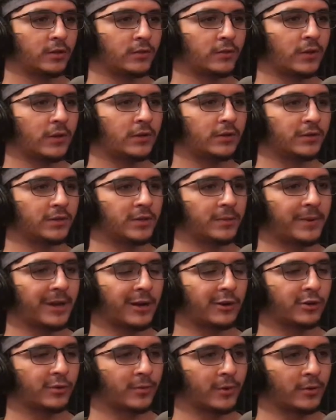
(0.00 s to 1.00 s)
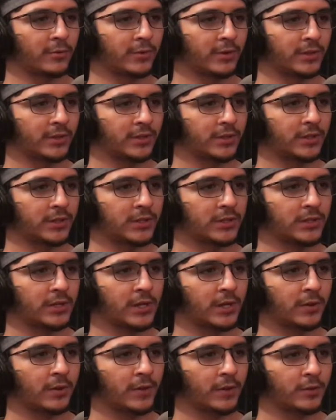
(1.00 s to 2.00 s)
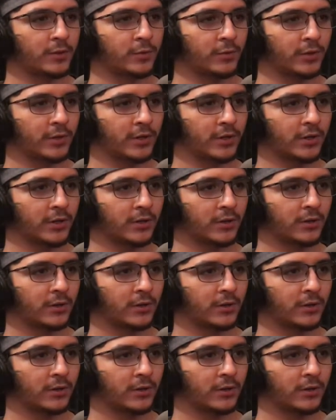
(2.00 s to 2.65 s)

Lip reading: the Powerball ones, how do those work?